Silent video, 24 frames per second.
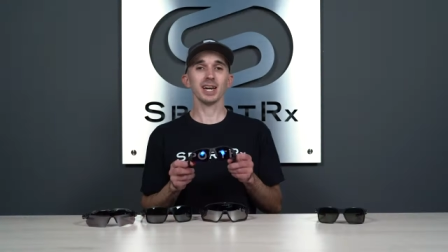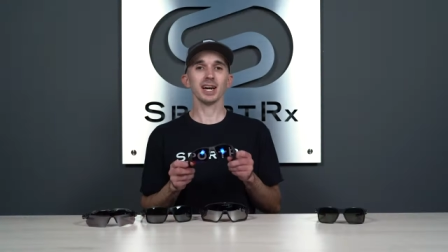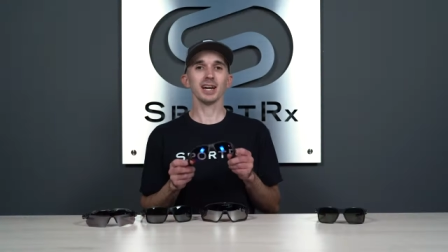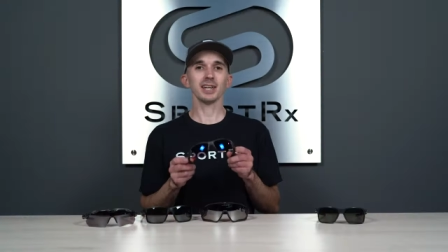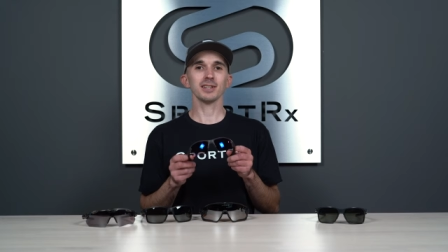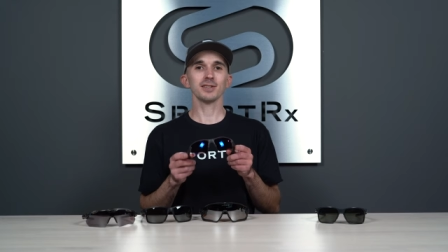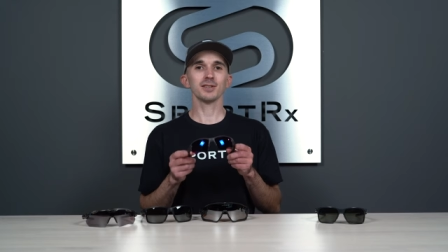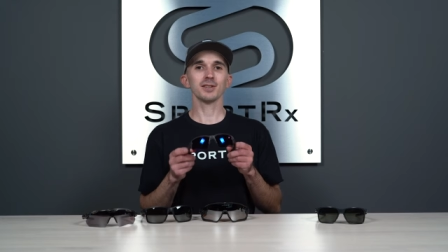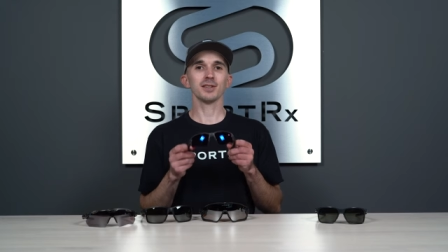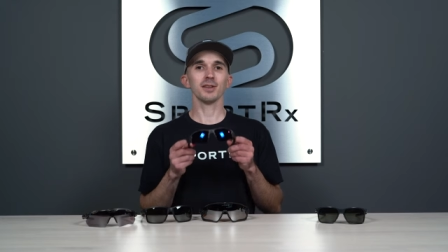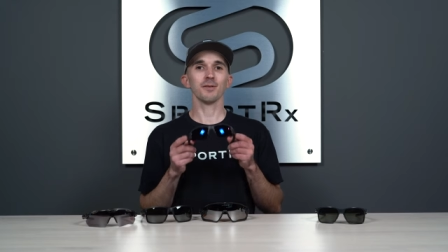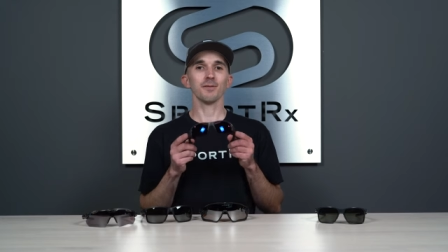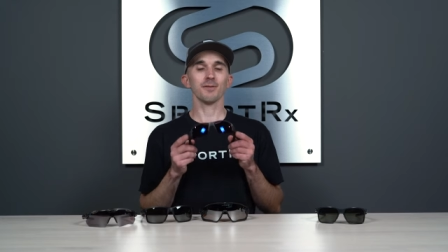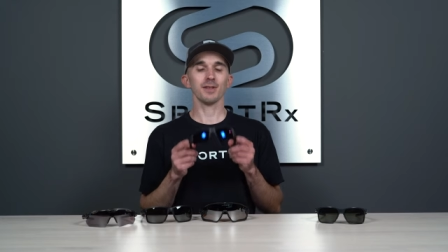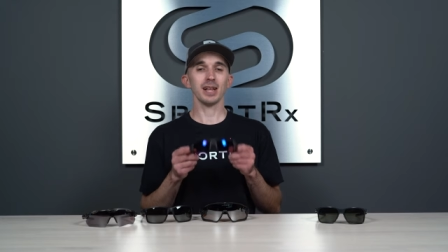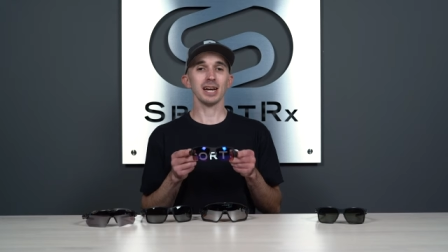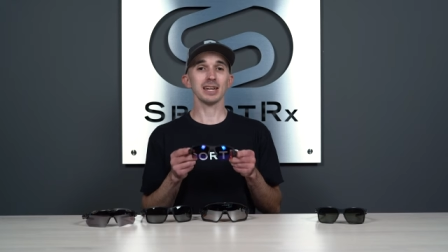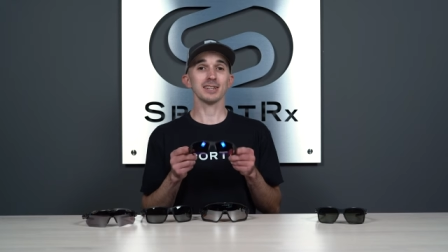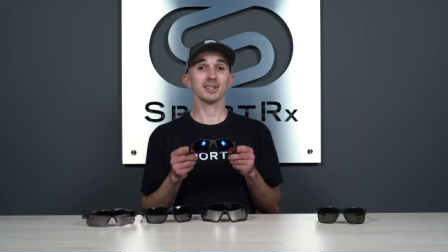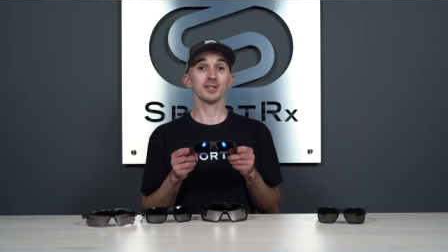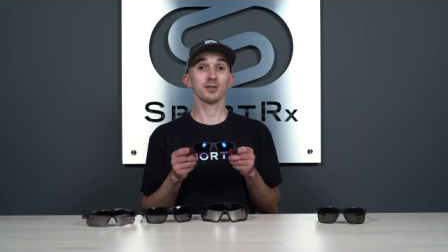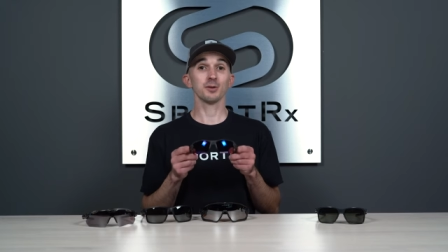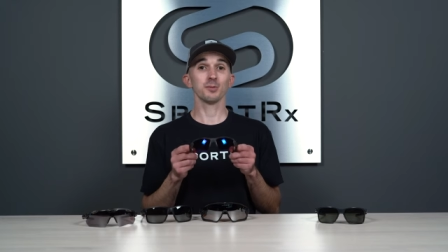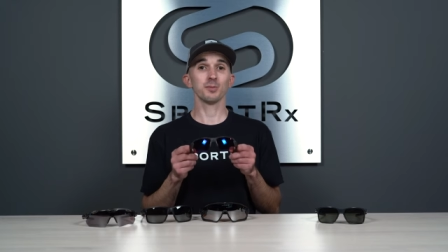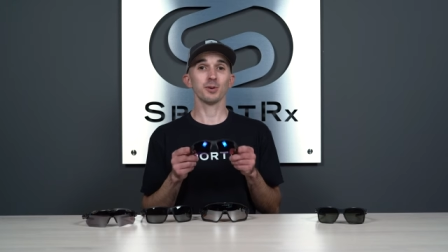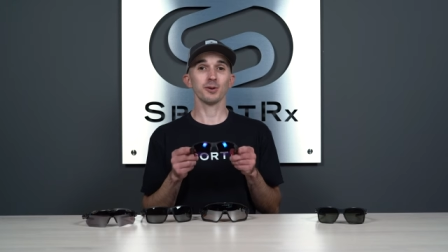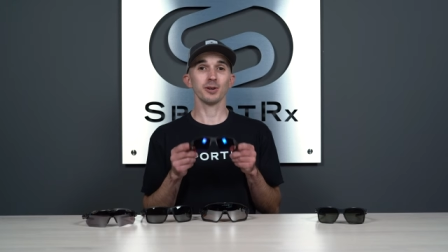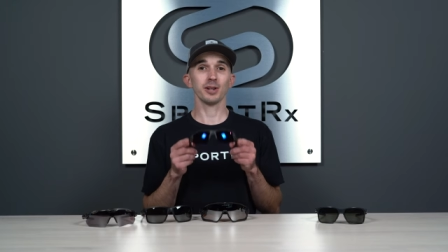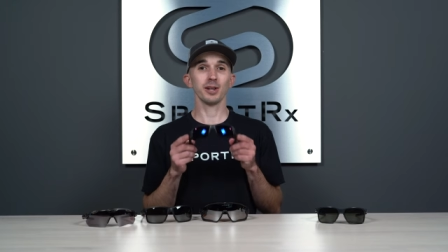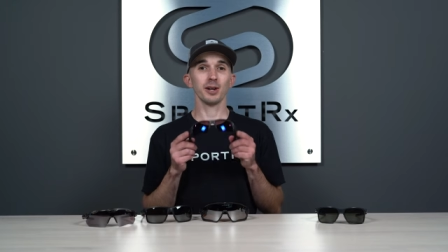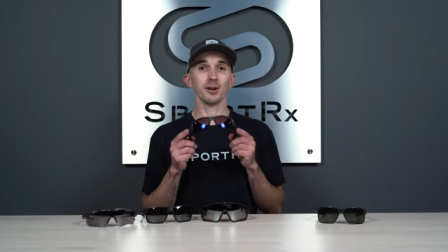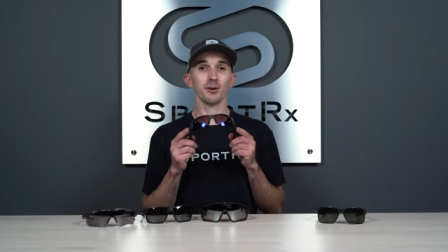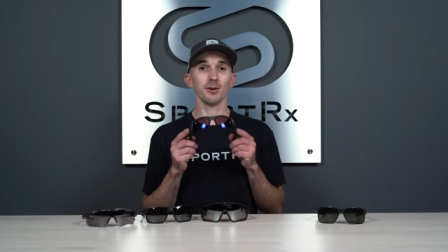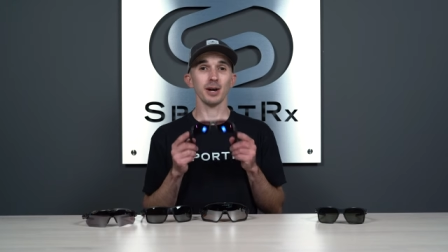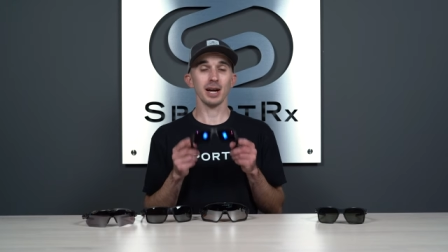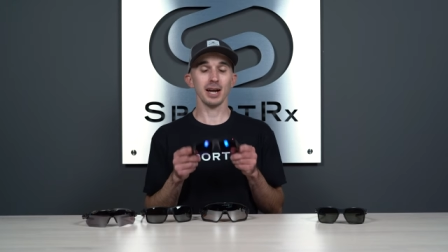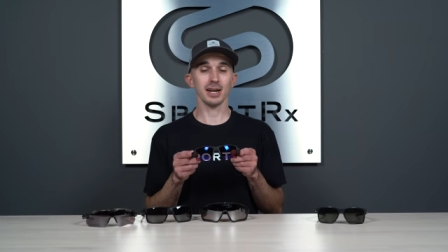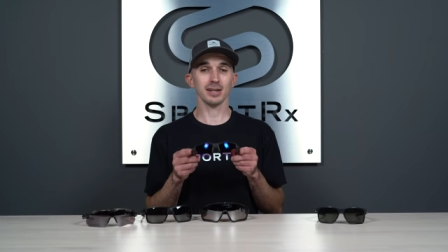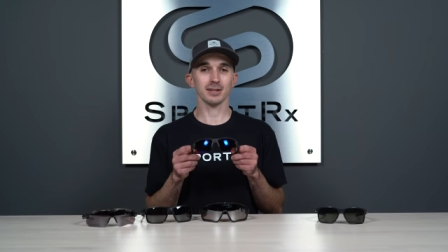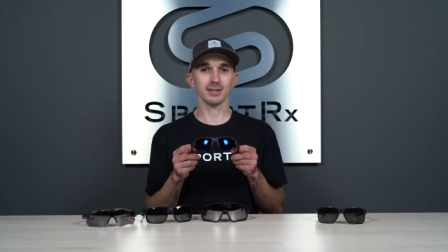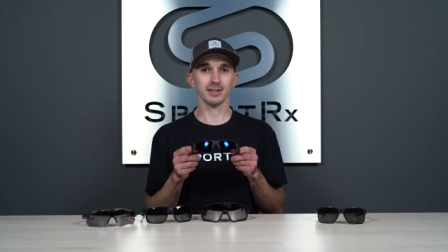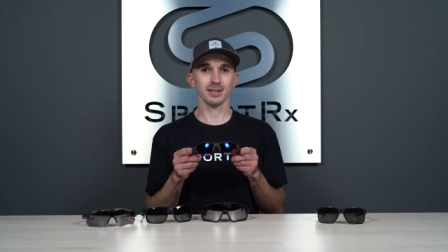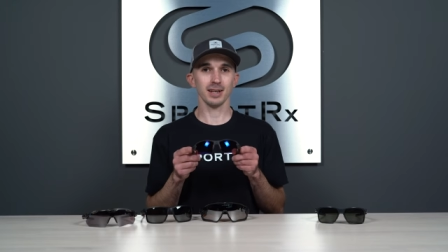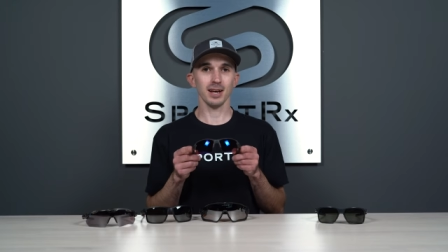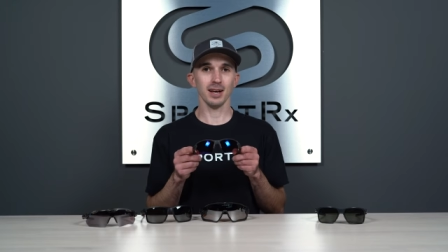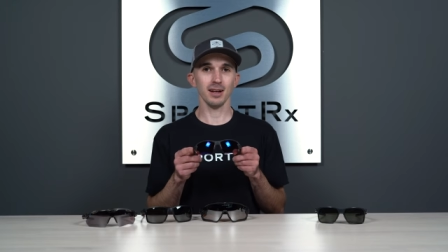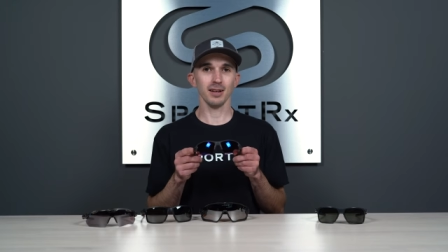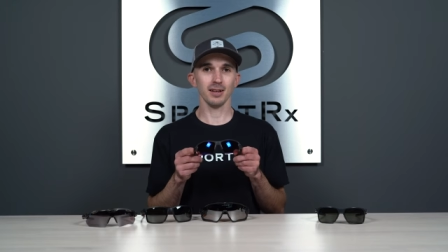on to the Flak 2.0
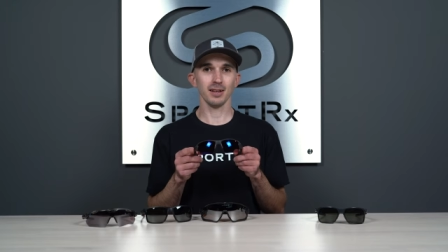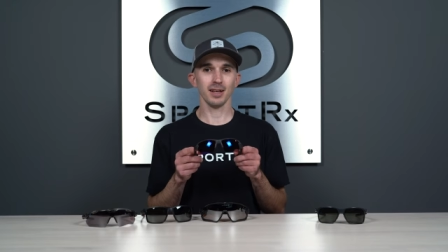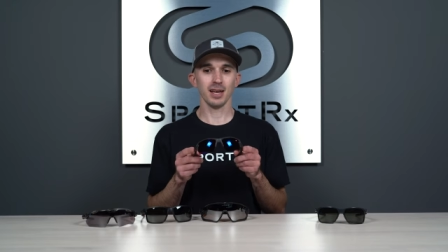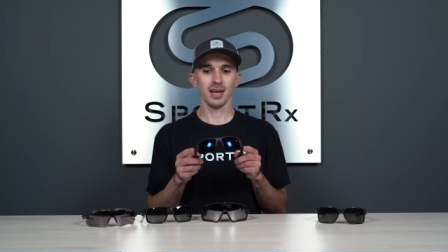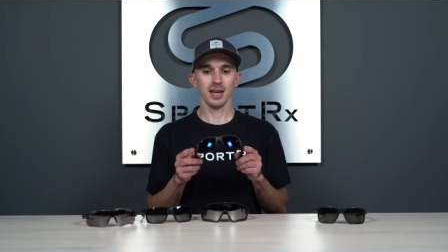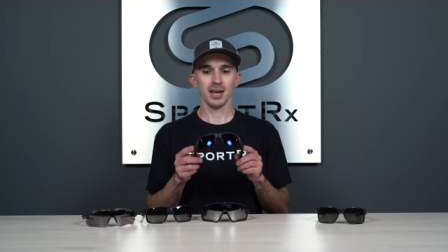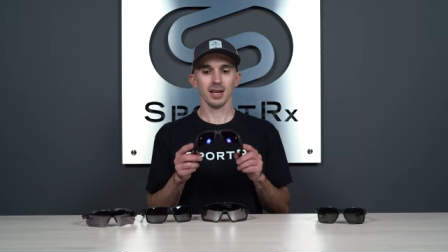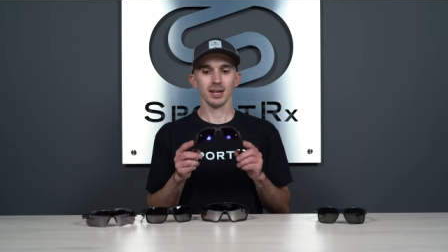XL.